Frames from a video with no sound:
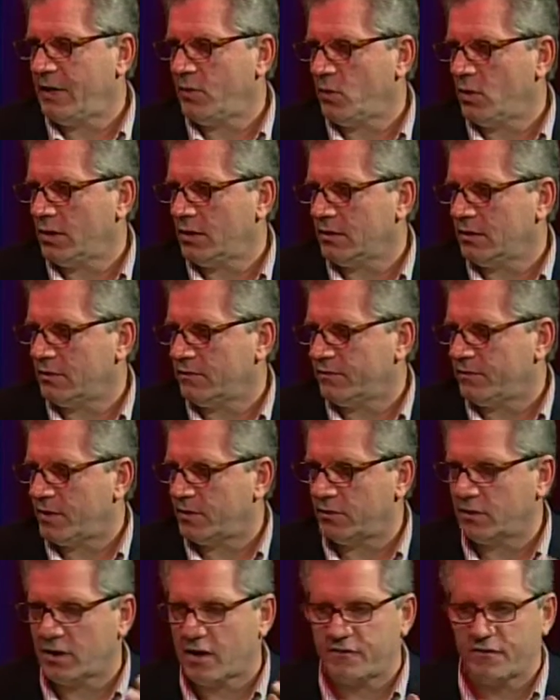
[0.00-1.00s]
what the
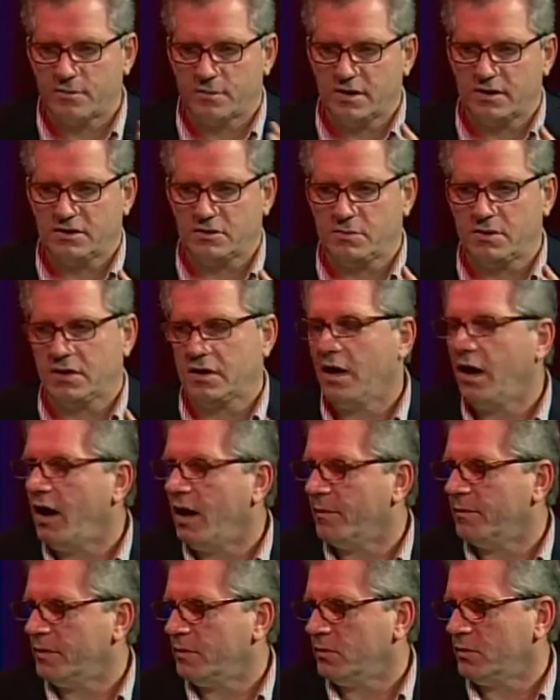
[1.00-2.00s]
federal government has
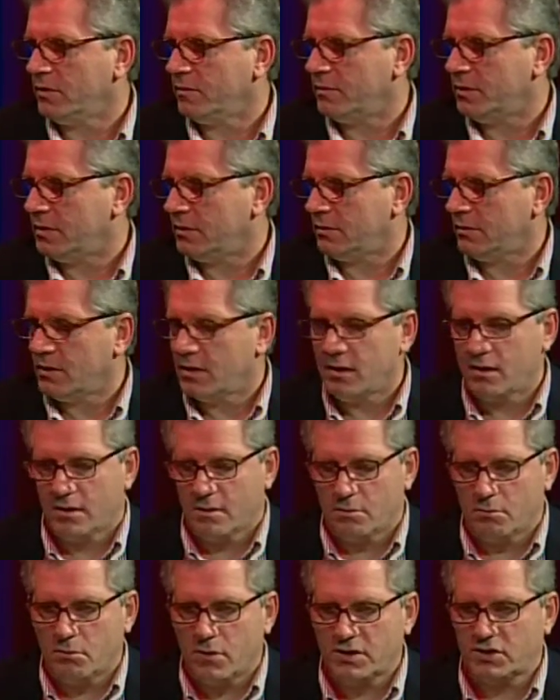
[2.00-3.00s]
become, it would have been
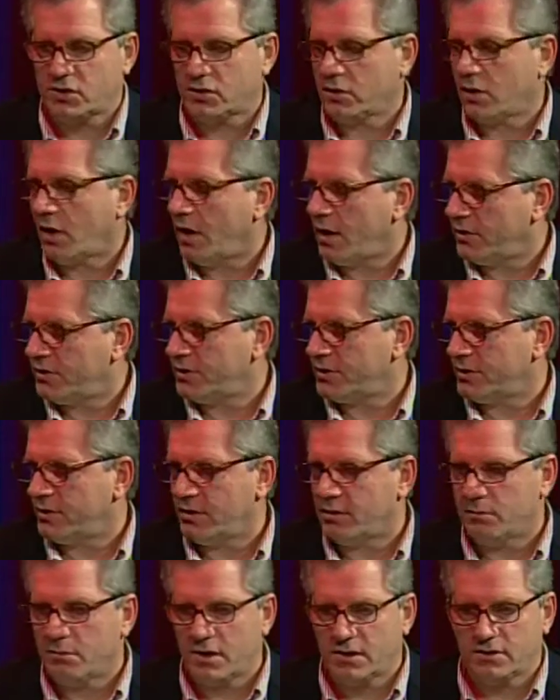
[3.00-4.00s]
much larger
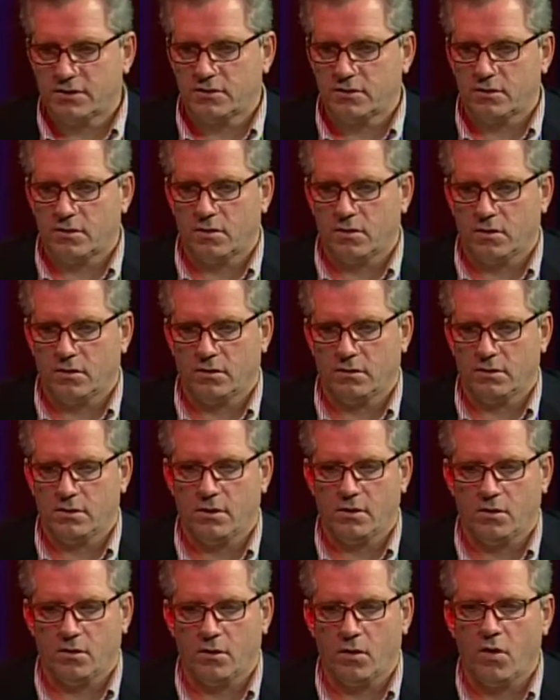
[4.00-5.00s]
and much,
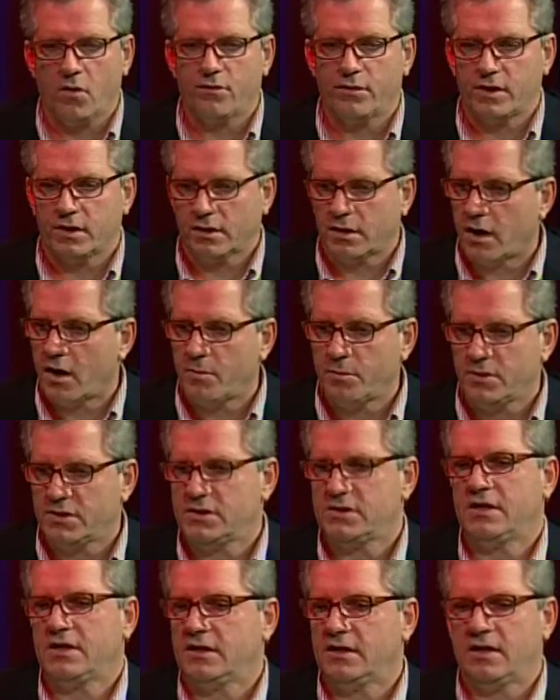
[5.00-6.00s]

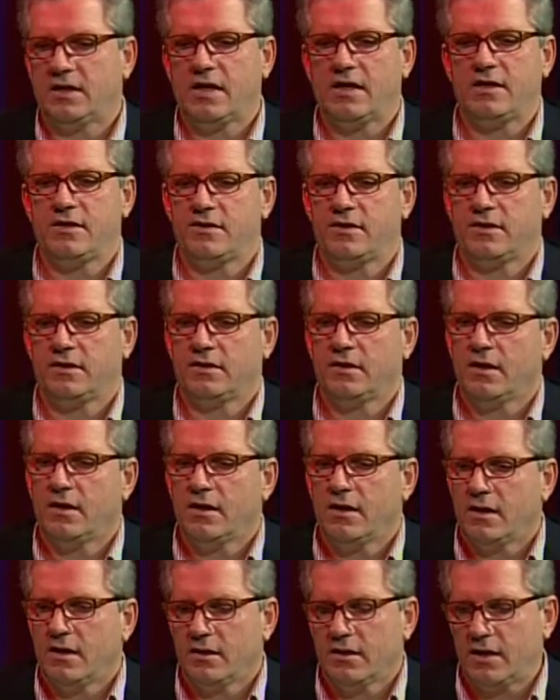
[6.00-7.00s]
over-encompassing than anything
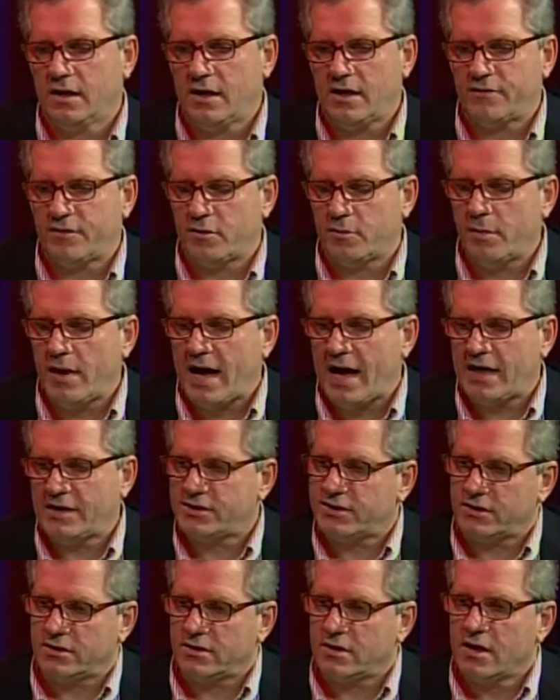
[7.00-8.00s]
they'd ever
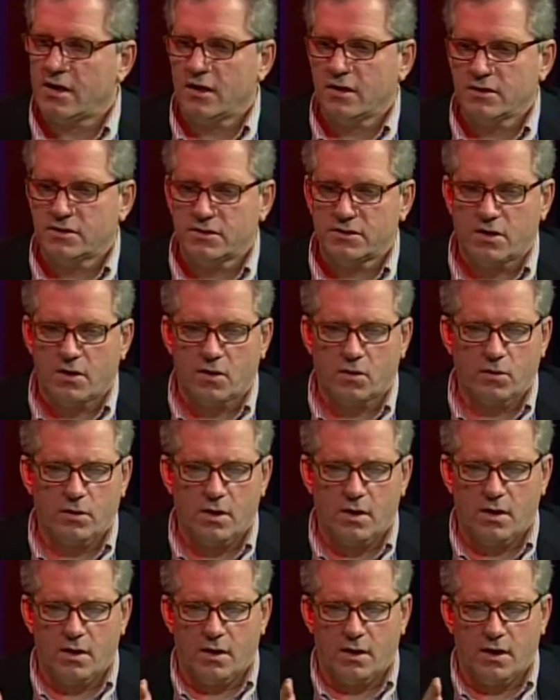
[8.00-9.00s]
imagined. So,
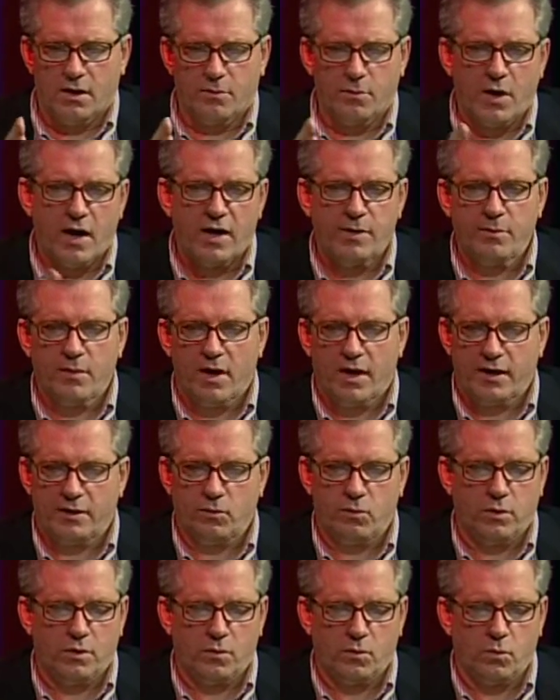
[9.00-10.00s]
in my mind,
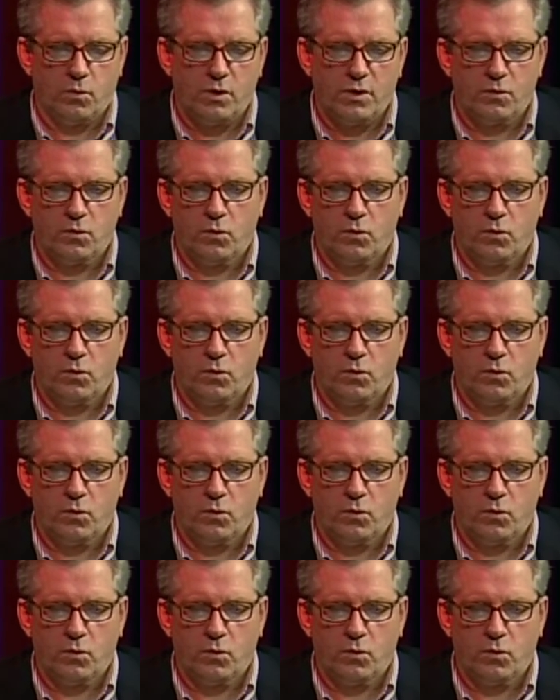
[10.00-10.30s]
what